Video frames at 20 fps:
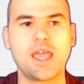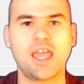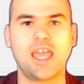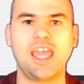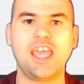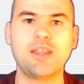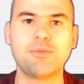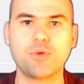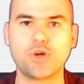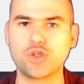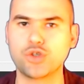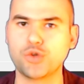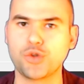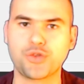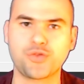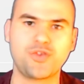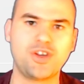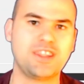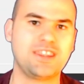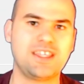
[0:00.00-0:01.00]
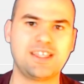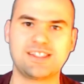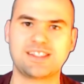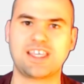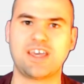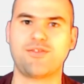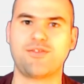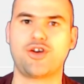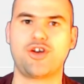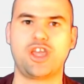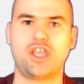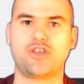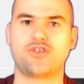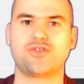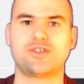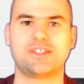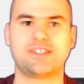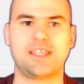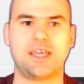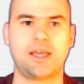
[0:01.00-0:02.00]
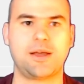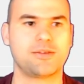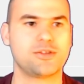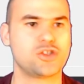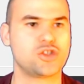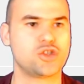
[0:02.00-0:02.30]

in module three, things get very interesting.